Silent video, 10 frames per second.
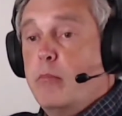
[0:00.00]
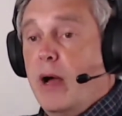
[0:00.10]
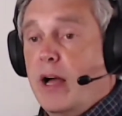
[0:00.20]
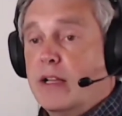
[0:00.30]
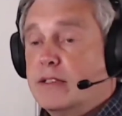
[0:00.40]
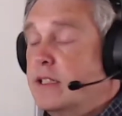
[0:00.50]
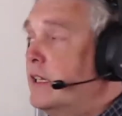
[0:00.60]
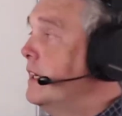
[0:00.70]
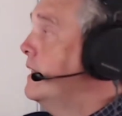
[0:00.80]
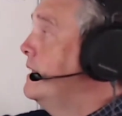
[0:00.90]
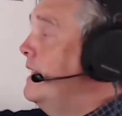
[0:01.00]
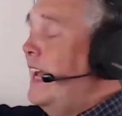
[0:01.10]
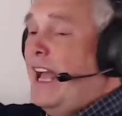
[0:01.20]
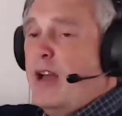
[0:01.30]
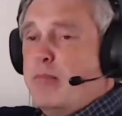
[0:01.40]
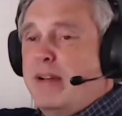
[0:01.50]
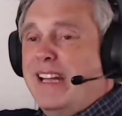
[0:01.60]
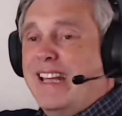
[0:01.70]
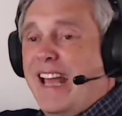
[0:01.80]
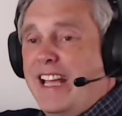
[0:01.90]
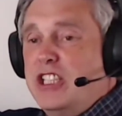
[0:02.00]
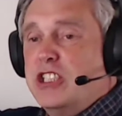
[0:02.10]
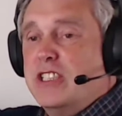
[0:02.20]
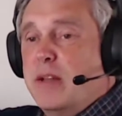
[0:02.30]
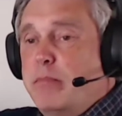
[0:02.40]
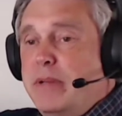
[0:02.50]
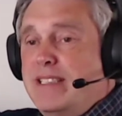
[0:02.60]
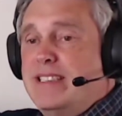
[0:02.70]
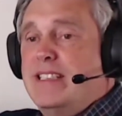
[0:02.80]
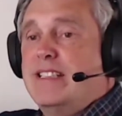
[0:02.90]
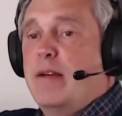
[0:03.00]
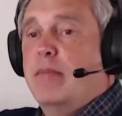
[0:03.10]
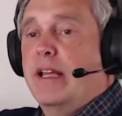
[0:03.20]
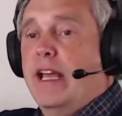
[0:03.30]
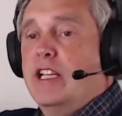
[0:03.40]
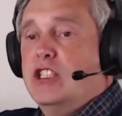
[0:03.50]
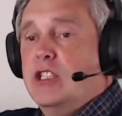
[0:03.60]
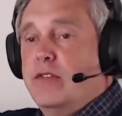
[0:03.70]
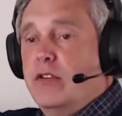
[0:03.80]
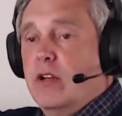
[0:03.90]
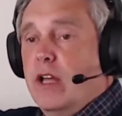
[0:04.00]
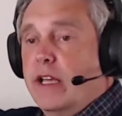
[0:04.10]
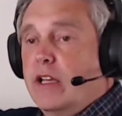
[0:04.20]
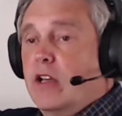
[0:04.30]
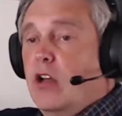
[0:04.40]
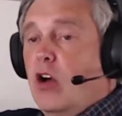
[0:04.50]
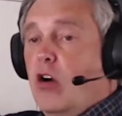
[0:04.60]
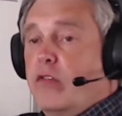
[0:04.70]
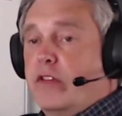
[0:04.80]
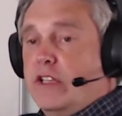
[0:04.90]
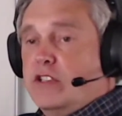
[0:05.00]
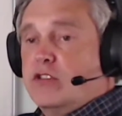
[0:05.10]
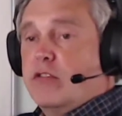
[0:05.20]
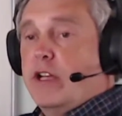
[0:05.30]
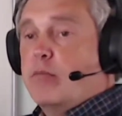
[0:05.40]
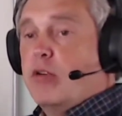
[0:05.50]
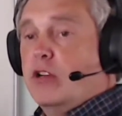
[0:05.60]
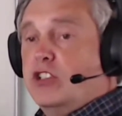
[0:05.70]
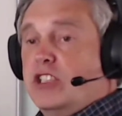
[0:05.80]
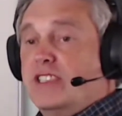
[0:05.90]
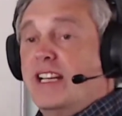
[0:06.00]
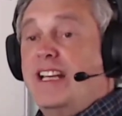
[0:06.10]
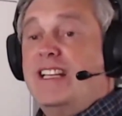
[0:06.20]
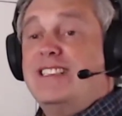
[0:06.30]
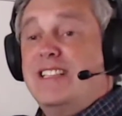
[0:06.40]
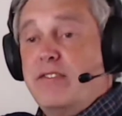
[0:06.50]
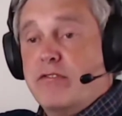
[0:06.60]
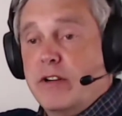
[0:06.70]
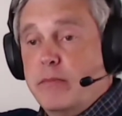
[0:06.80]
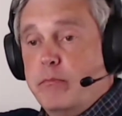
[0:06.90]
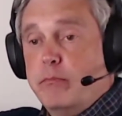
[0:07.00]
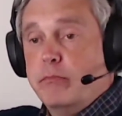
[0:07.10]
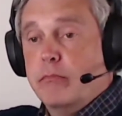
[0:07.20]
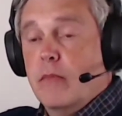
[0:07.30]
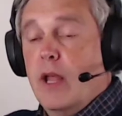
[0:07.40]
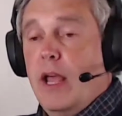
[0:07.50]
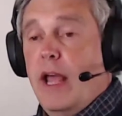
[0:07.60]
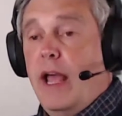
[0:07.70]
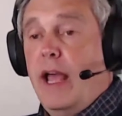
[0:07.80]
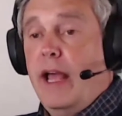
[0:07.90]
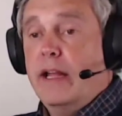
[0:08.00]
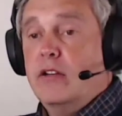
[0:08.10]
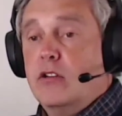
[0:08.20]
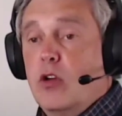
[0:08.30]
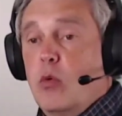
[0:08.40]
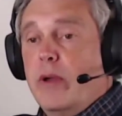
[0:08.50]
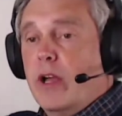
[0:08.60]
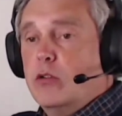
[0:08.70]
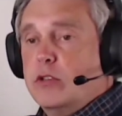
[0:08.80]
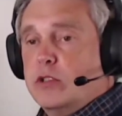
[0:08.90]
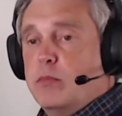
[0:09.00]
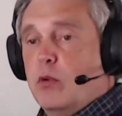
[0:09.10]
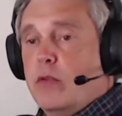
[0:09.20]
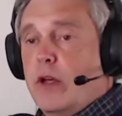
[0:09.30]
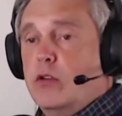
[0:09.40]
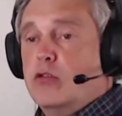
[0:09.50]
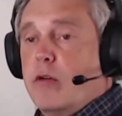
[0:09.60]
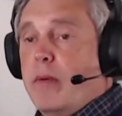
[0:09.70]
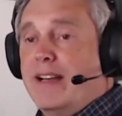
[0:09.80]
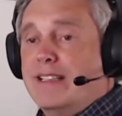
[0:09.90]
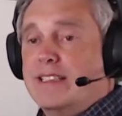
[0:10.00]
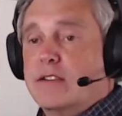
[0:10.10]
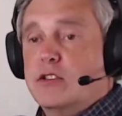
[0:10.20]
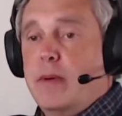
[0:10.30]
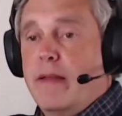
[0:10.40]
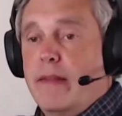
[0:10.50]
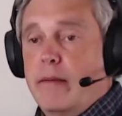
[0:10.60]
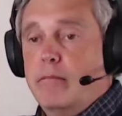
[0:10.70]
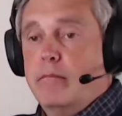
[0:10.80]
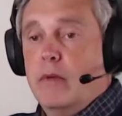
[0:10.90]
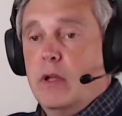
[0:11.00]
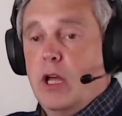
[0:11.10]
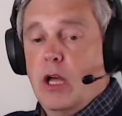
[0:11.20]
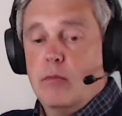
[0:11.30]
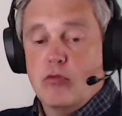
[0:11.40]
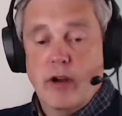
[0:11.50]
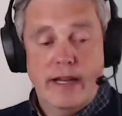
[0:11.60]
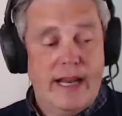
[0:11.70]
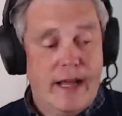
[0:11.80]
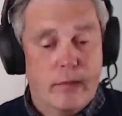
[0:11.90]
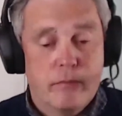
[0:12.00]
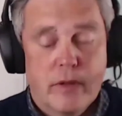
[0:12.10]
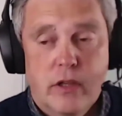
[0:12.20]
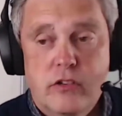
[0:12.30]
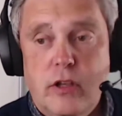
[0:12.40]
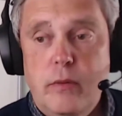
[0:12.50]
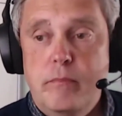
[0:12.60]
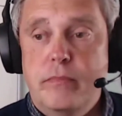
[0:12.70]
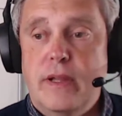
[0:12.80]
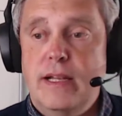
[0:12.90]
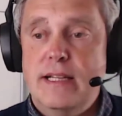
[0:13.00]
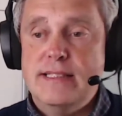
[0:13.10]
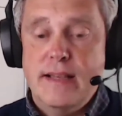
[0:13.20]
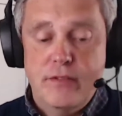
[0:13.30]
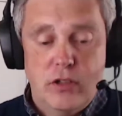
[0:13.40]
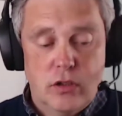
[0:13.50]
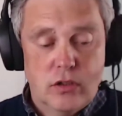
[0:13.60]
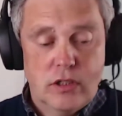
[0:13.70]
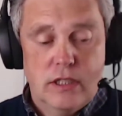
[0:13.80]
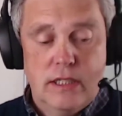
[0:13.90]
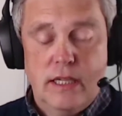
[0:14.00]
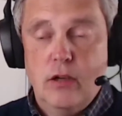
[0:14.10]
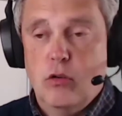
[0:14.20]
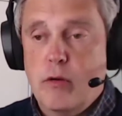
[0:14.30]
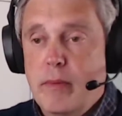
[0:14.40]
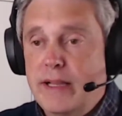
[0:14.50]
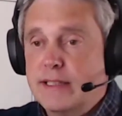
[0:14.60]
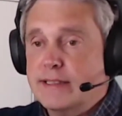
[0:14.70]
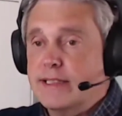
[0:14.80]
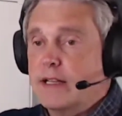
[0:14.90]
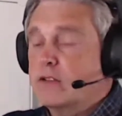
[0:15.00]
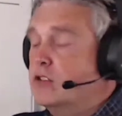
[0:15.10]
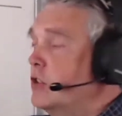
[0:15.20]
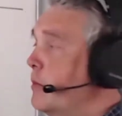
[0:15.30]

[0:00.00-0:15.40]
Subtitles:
But the application, the business application, if you like, of these three approaches is different. And we're going to explore those or remind ourselves about them right now. So let's have a look or remind ourselves